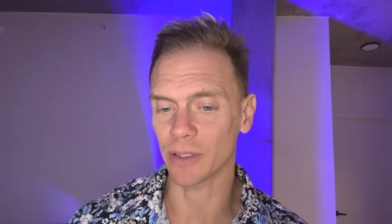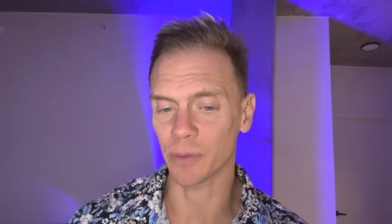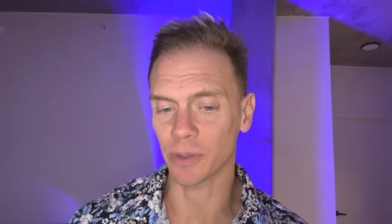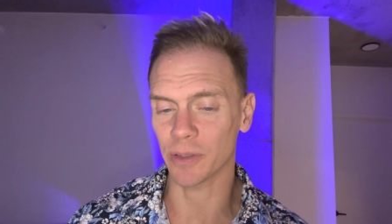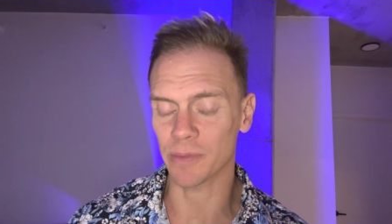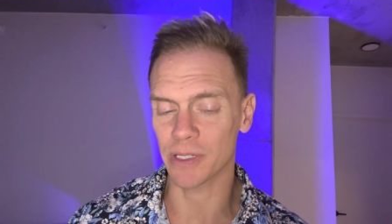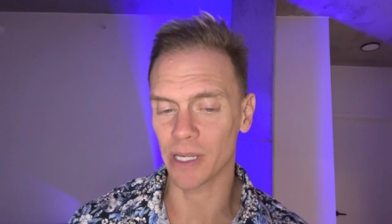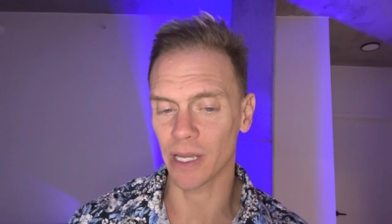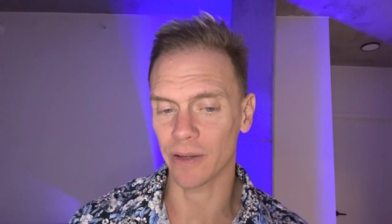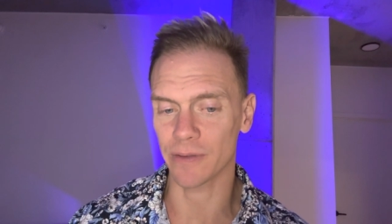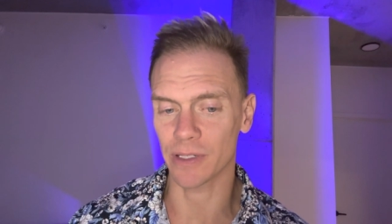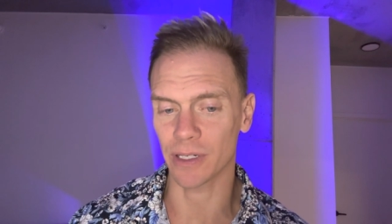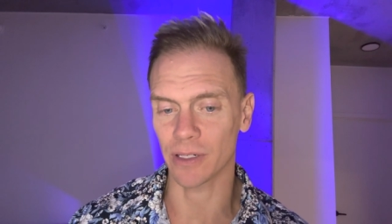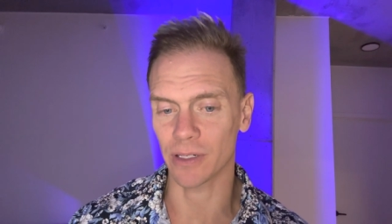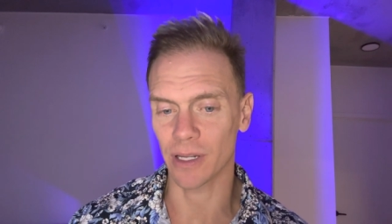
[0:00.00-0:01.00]
with themselves.
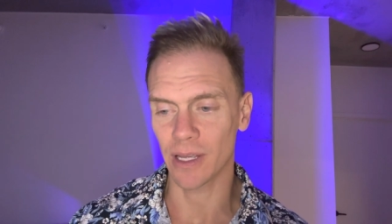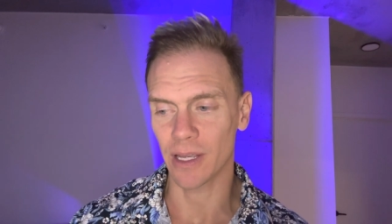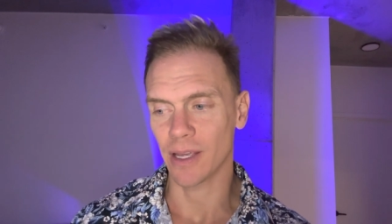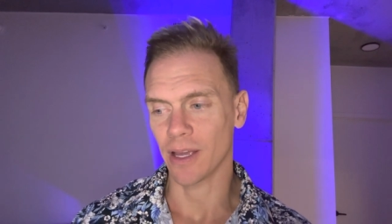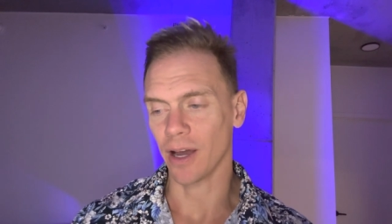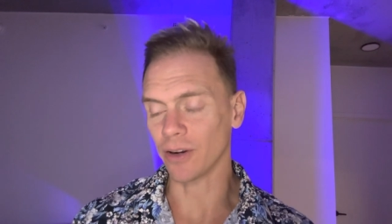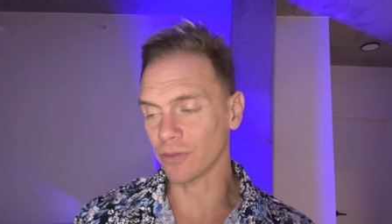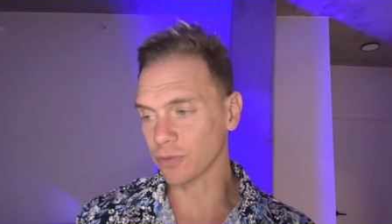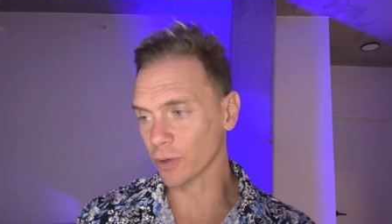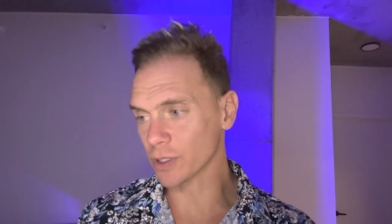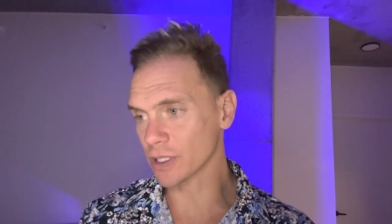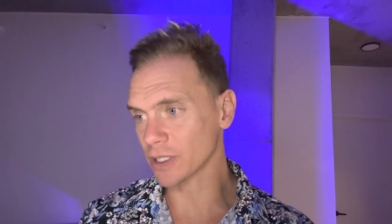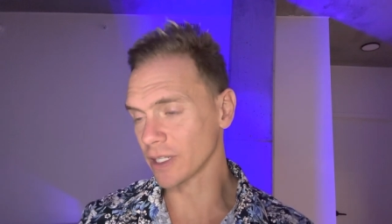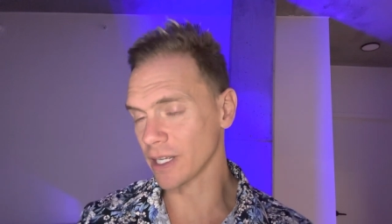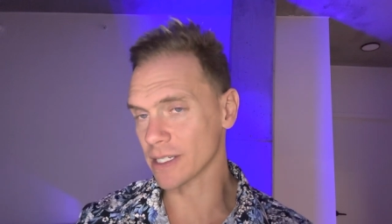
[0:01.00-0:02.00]
And
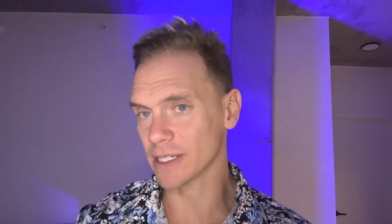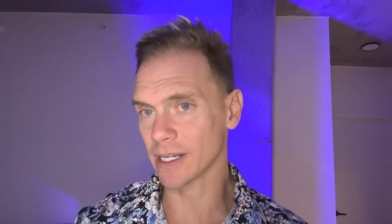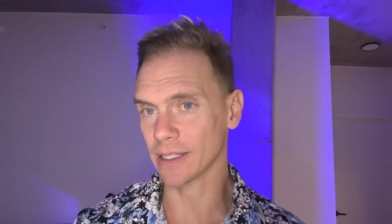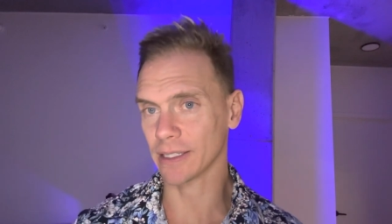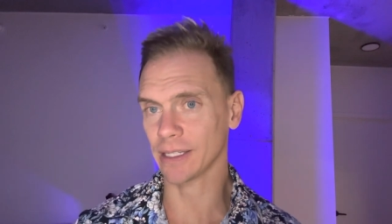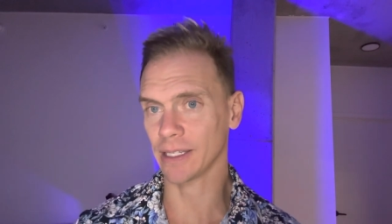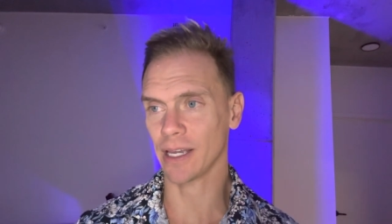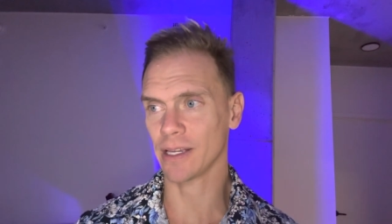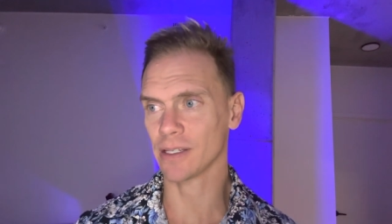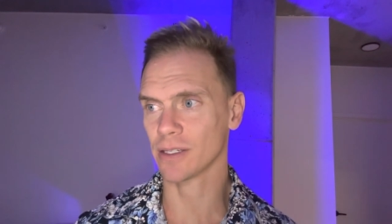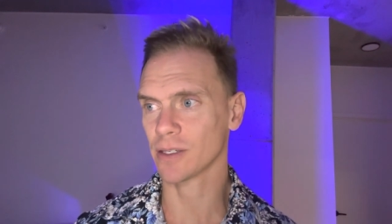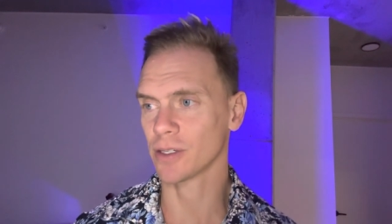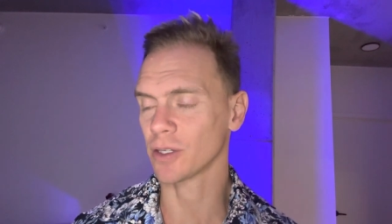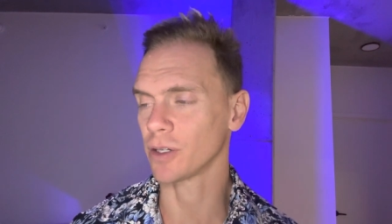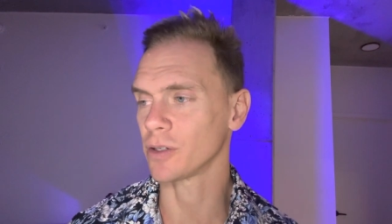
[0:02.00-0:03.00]
unfortunately, that's not the
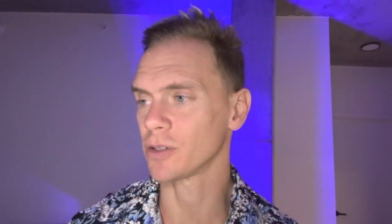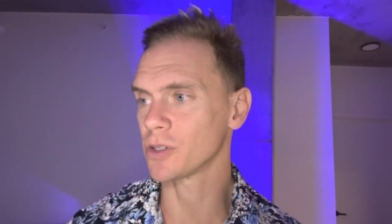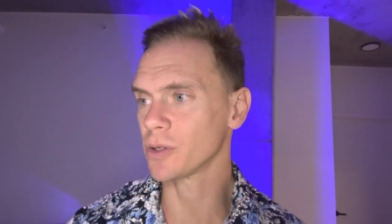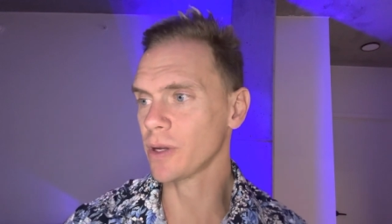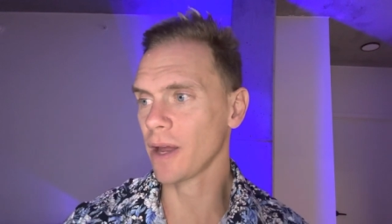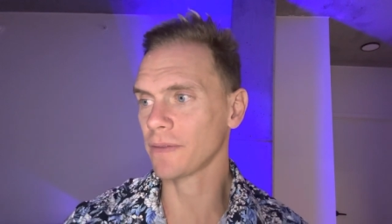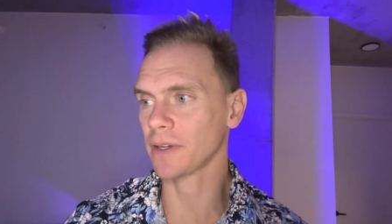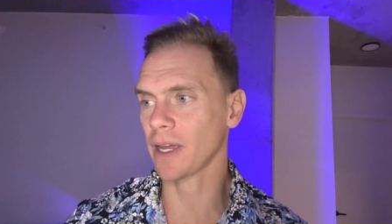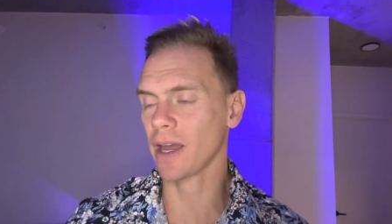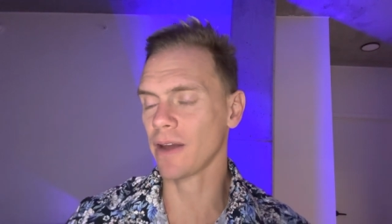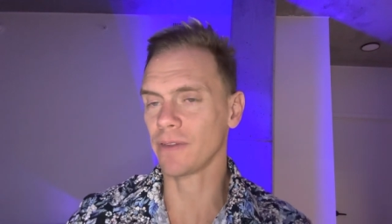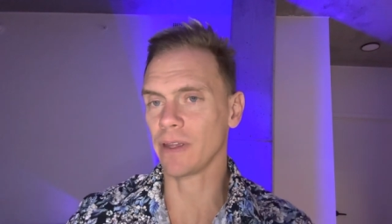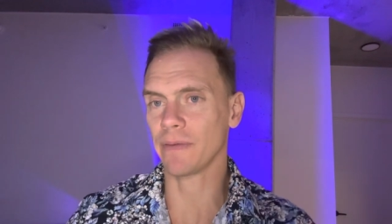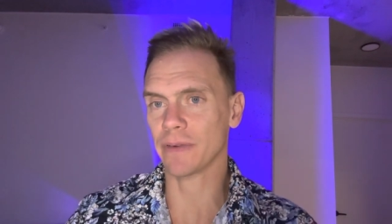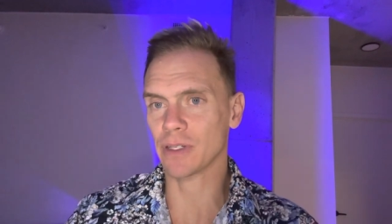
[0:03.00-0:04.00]
case. You, know, you do have to have
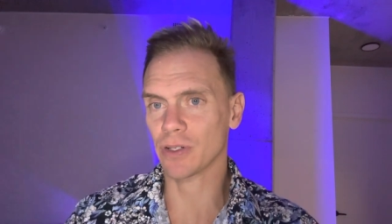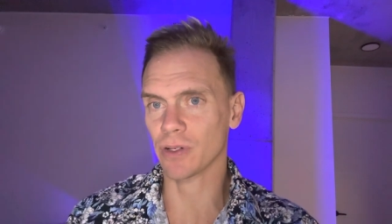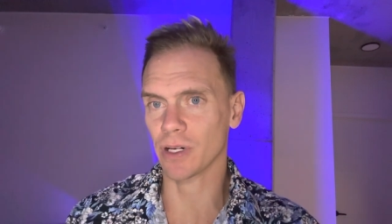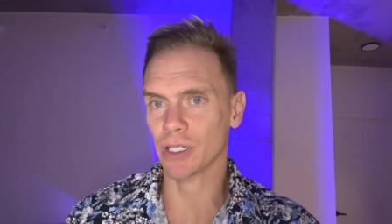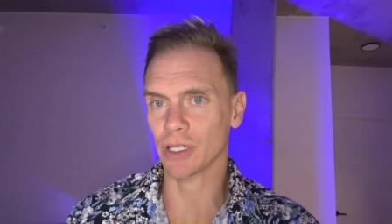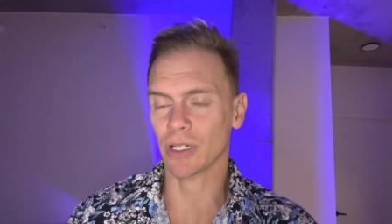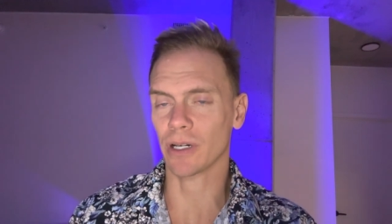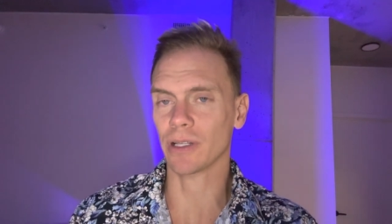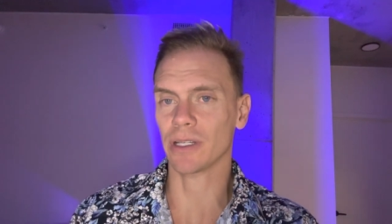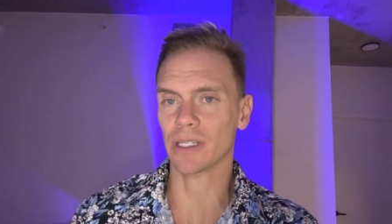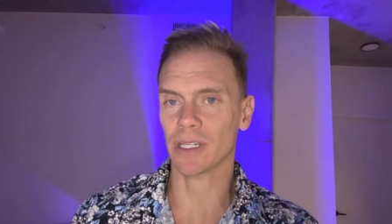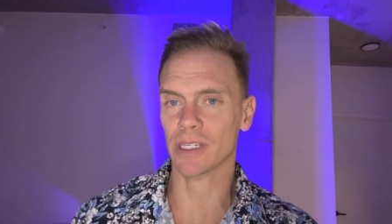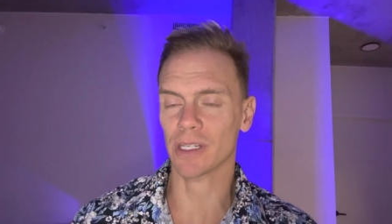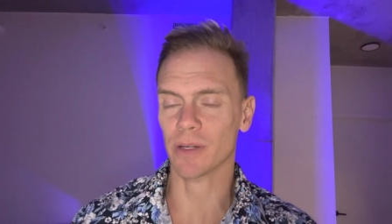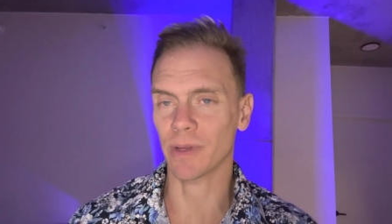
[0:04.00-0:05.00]
the infrastructure and the
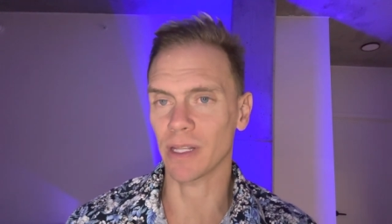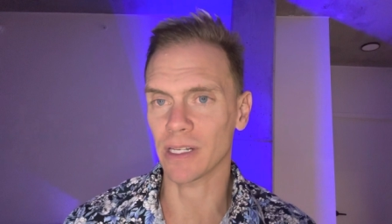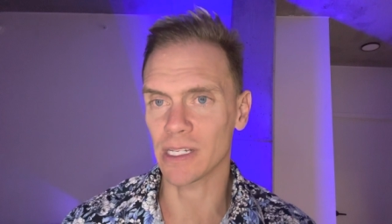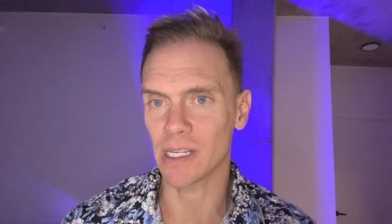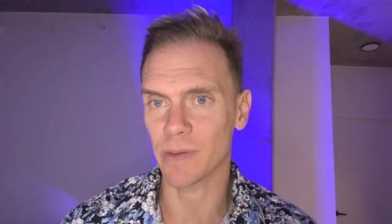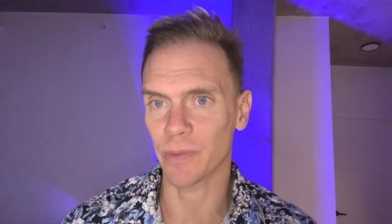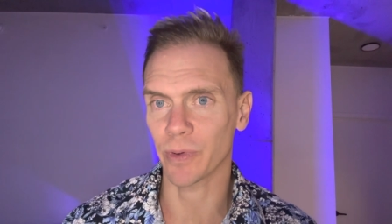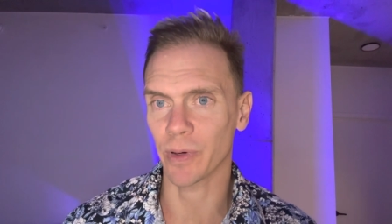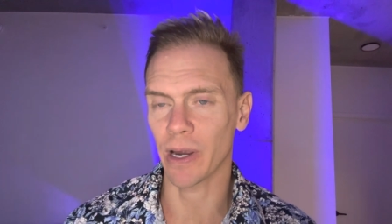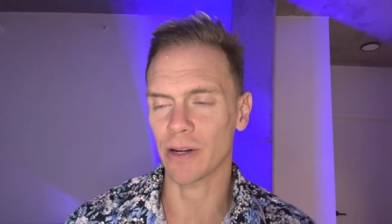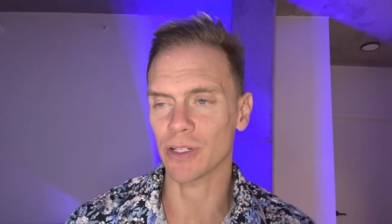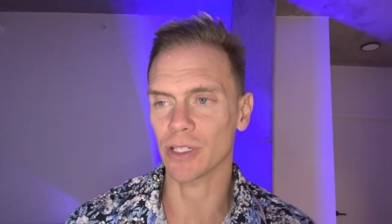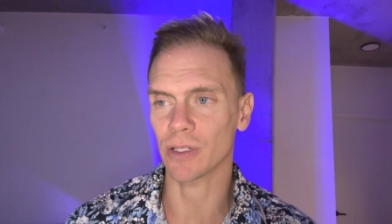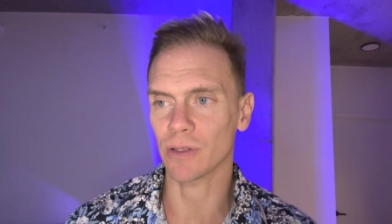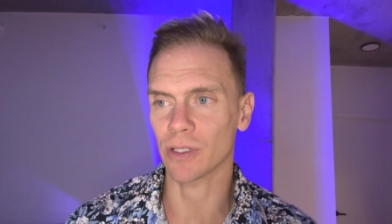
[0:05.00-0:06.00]
system and the team
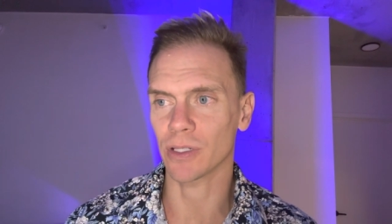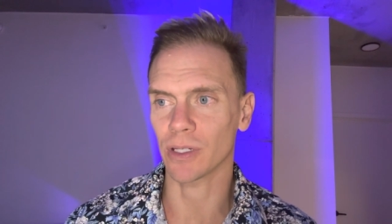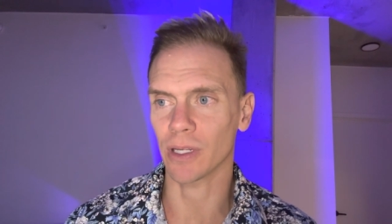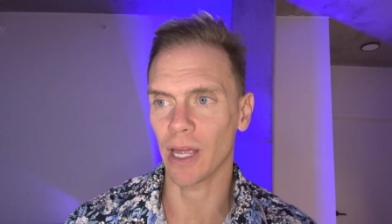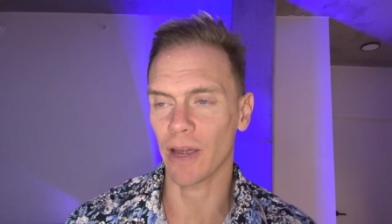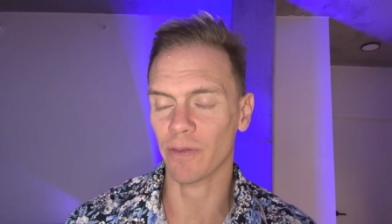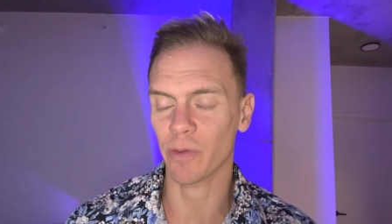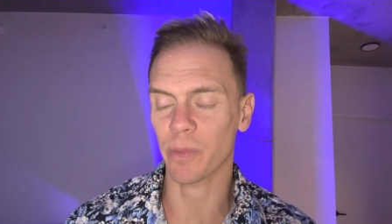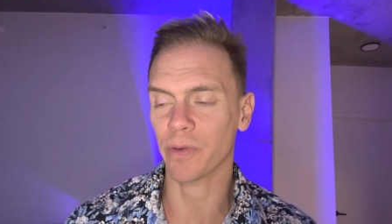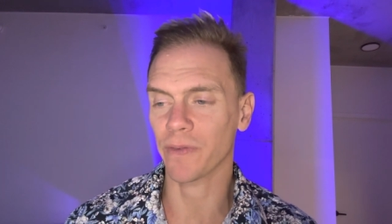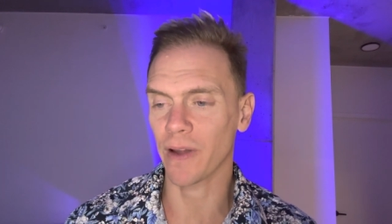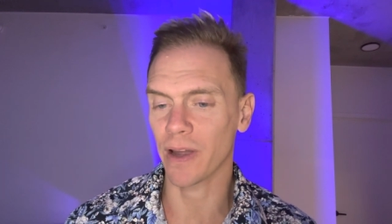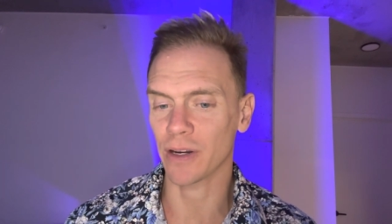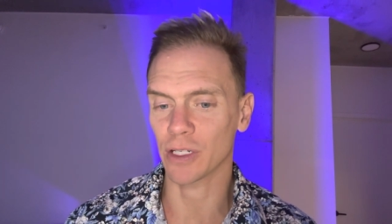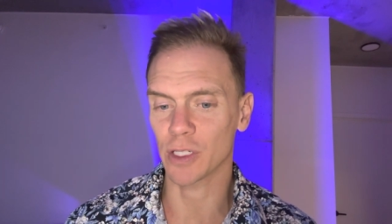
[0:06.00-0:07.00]
around you to have a
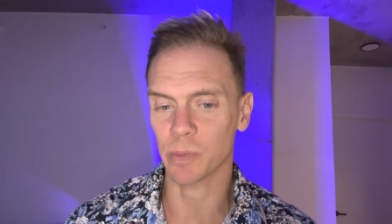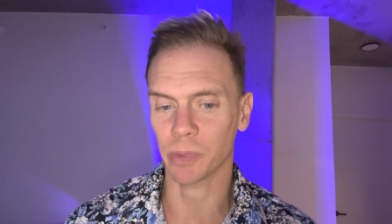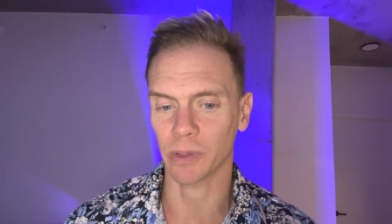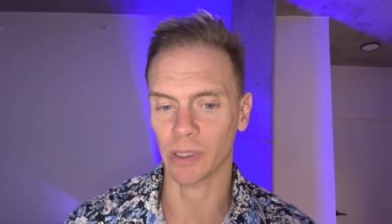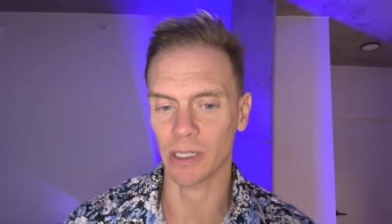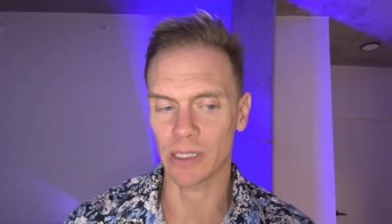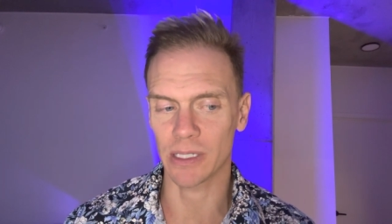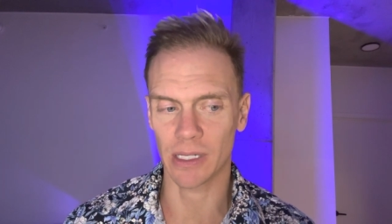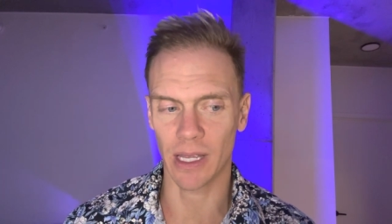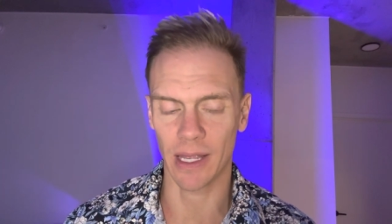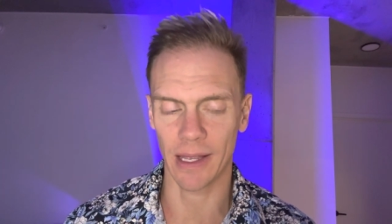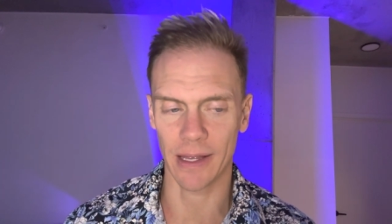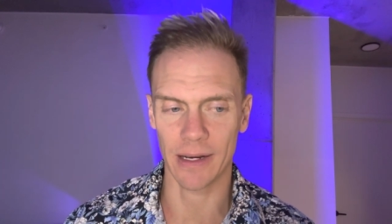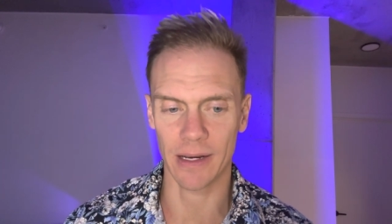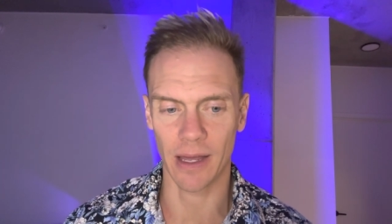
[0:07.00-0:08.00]
profound experience,
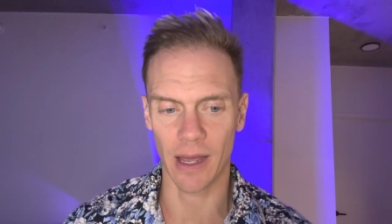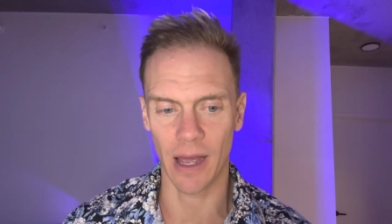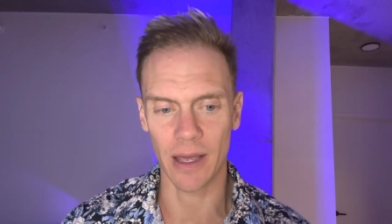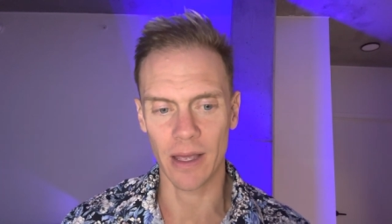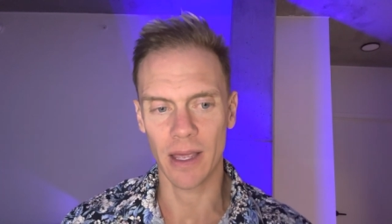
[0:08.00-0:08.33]
and uh,